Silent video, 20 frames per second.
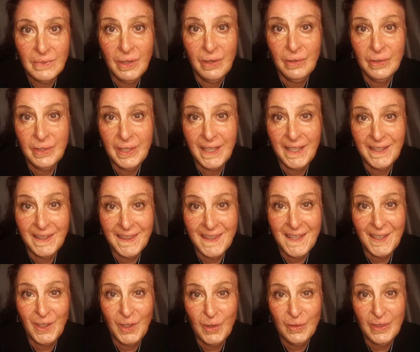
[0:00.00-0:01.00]
All right,
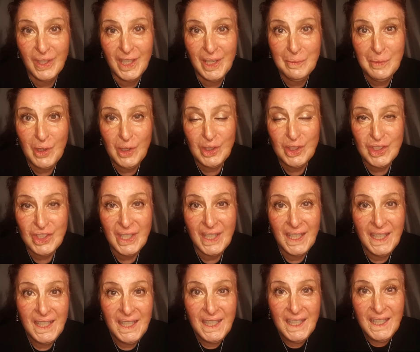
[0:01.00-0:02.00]
thank you very much.
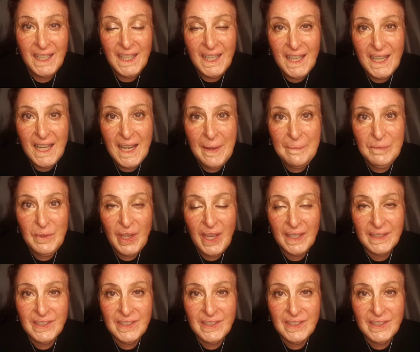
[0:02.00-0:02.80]
Now,